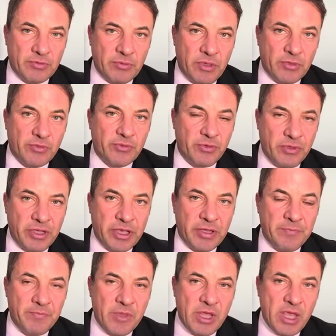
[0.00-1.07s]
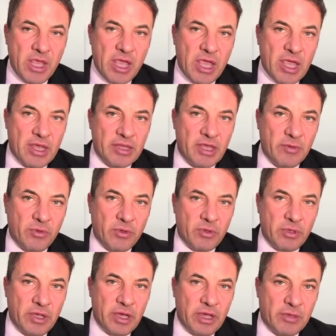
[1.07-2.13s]
unruly, and they
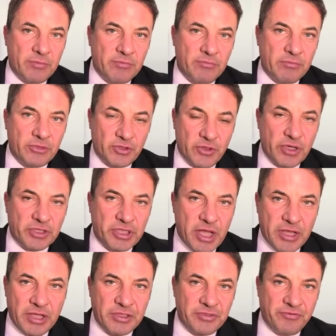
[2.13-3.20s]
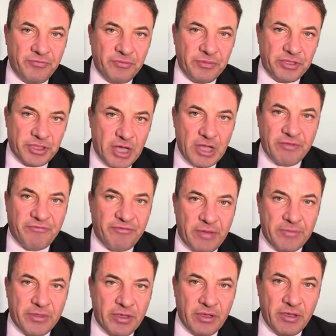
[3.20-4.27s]
will turn the child into child and
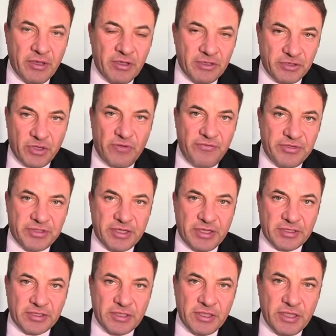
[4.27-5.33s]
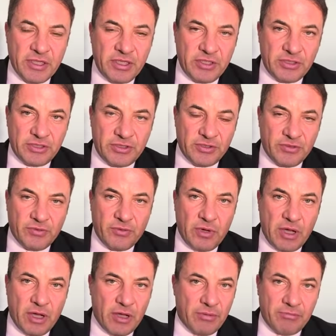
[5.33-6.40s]
family services to
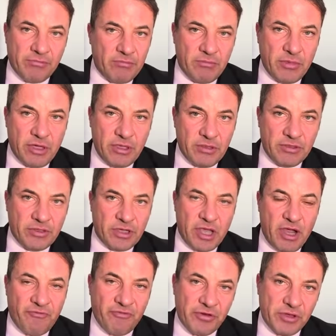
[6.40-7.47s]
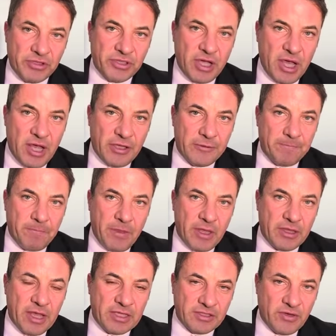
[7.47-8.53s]
care for the child,
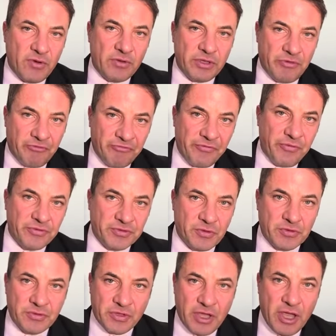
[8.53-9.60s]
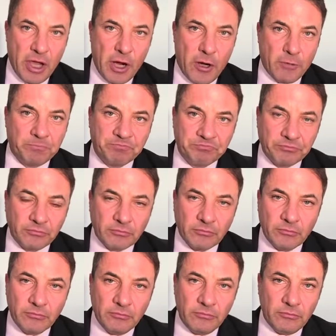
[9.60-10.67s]
and that's called a refusal to care.
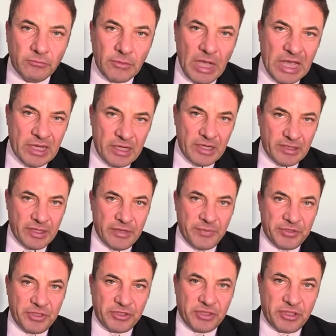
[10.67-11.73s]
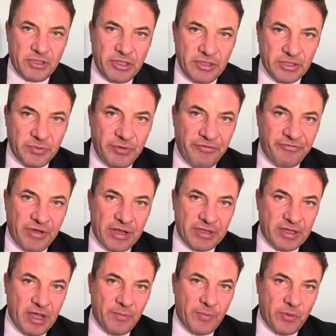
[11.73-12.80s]
And a neglect petition needs to be filed at
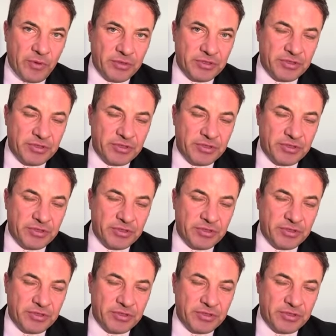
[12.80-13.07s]
that point